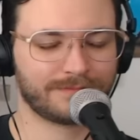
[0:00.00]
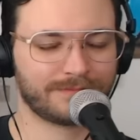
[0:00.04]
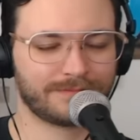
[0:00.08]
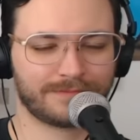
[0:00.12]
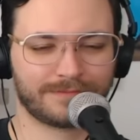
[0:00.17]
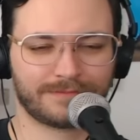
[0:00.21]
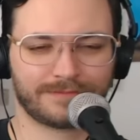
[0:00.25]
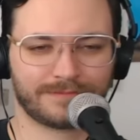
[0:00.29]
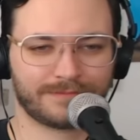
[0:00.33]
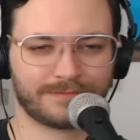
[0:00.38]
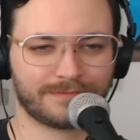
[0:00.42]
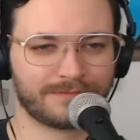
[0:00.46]

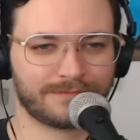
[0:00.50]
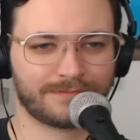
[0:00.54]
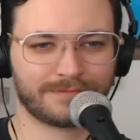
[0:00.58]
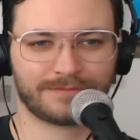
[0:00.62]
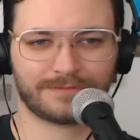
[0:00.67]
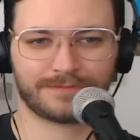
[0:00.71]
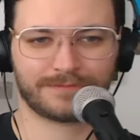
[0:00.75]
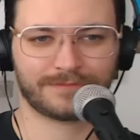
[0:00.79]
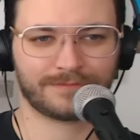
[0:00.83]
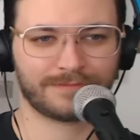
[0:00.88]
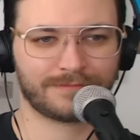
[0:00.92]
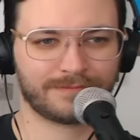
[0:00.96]

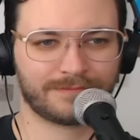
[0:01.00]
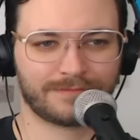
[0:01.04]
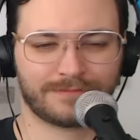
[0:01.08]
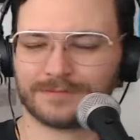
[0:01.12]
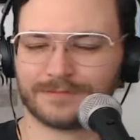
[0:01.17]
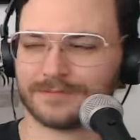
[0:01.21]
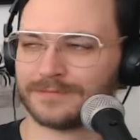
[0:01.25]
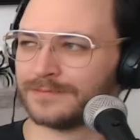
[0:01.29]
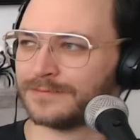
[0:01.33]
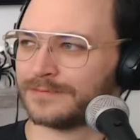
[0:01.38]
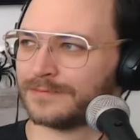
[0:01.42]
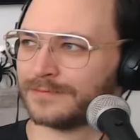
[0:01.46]

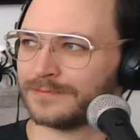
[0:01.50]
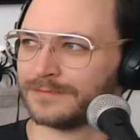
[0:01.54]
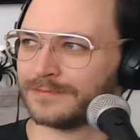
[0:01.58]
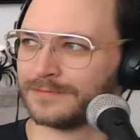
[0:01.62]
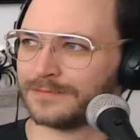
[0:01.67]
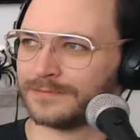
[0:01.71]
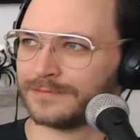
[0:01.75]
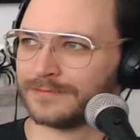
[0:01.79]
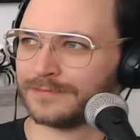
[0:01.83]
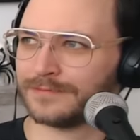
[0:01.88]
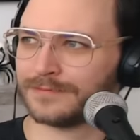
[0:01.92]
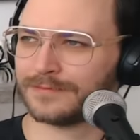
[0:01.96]

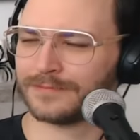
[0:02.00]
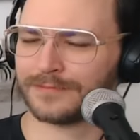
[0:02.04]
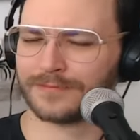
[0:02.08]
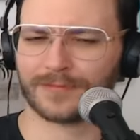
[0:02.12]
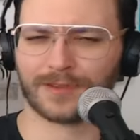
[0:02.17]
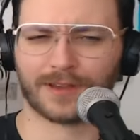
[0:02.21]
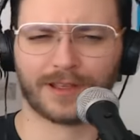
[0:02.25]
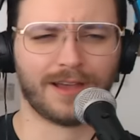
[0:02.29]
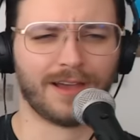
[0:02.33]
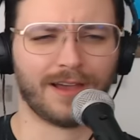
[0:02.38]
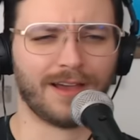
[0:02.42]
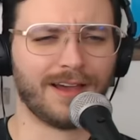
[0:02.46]

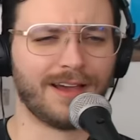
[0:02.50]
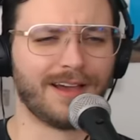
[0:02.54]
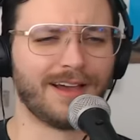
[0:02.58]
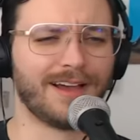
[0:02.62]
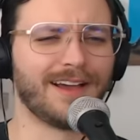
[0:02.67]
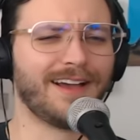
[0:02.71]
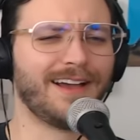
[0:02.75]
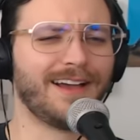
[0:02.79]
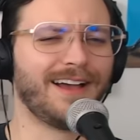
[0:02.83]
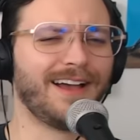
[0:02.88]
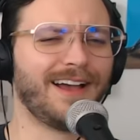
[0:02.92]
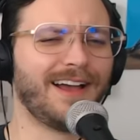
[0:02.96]

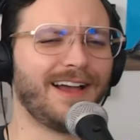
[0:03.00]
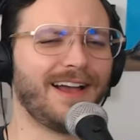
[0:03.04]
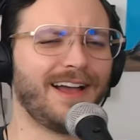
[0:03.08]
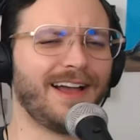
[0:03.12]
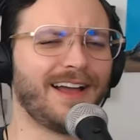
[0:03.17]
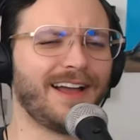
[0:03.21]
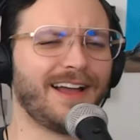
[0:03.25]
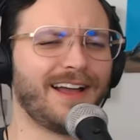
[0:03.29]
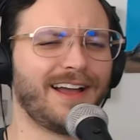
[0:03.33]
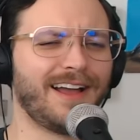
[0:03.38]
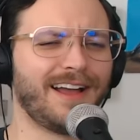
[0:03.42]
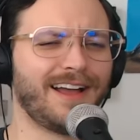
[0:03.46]

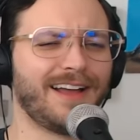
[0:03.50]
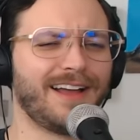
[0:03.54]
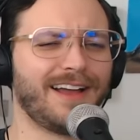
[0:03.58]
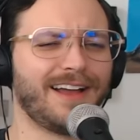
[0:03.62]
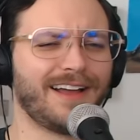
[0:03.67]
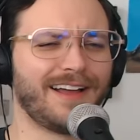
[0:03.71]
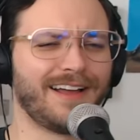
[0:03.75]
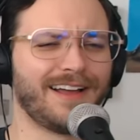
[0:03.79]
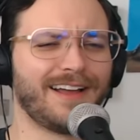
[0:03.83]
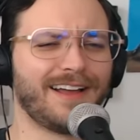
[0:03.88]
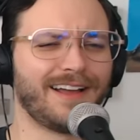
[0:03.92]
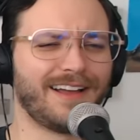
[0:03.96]

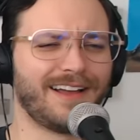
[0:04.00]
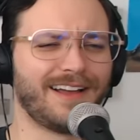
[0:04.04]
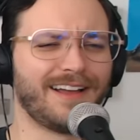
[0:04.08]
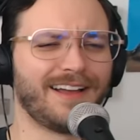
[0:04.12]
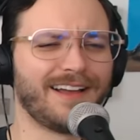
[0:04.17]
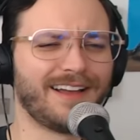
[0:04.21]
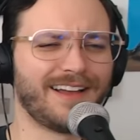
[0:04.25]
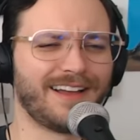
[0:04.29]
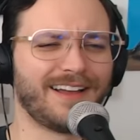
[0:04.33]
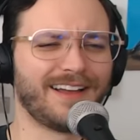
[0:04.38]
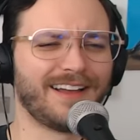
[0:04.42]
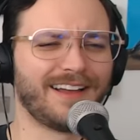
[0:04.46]

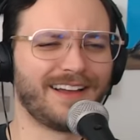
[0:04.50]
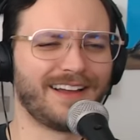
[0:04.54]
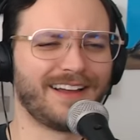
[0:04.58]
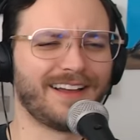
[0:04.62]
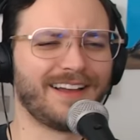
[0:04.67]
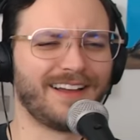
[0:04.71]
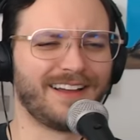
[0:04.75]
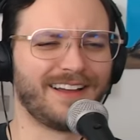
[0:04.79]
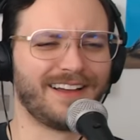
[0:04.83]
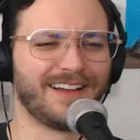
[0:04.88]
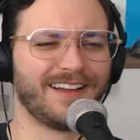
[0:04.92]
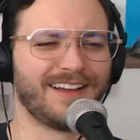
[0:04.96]

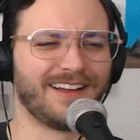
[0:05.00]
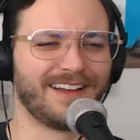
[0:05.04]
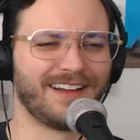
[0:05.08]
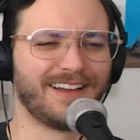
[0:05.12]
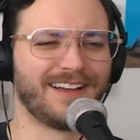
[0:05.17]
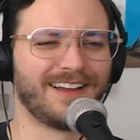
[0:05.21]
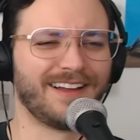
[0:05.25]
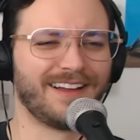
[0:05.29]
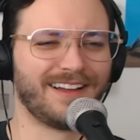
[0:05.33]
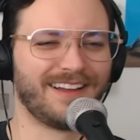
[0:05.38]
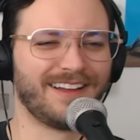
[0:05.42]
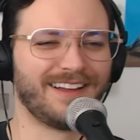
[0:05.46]

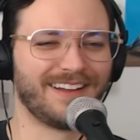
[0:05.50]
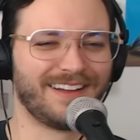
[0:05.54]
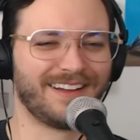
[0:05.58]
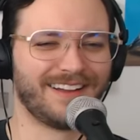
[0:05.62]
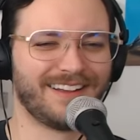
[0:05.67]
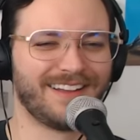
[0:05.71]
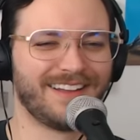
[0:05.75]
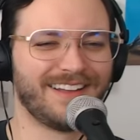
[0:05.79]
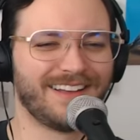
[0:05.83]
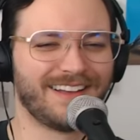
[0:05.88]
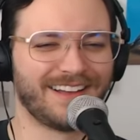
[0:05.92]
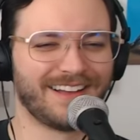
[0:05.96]

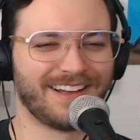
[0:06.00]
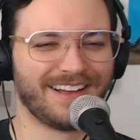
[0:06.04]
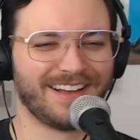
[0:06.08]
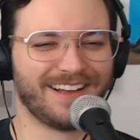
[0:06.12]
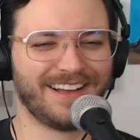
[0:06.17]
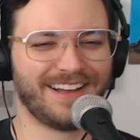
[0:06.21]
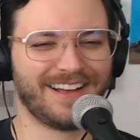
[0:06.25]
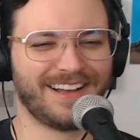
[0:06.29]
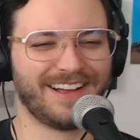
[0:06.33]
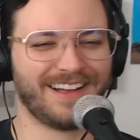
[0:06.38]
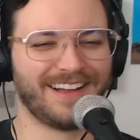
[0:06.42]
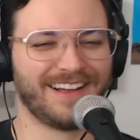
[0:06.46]

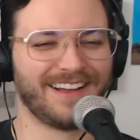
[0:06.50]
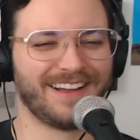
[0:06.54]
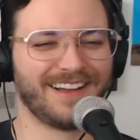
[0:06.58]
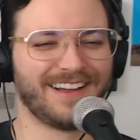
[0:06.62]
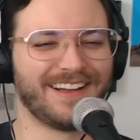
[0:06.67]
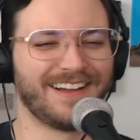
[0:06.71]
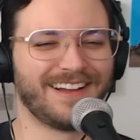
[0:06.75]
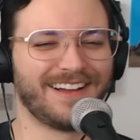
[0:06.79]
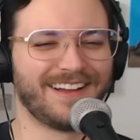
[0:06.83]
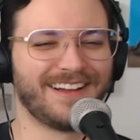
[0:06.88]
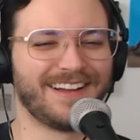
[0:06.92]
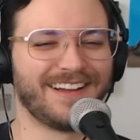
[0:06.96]

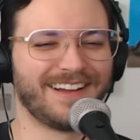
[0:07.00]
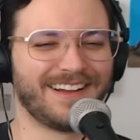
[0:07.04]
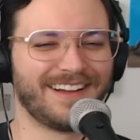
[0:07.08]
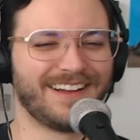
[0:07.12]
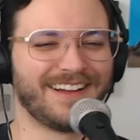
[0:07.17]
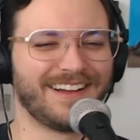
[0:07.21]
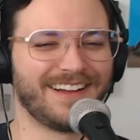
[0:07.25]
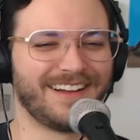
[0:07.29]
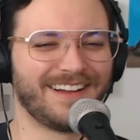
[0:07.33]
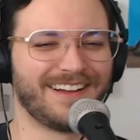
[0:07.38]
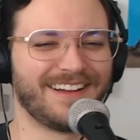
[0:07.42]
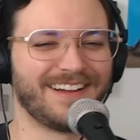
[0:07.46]

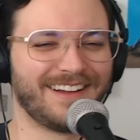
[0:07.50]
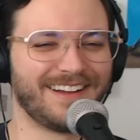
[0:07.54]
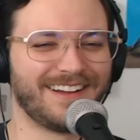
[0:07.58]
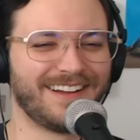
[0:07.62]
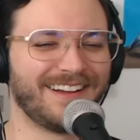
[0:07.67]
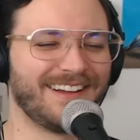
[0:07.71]
(silent)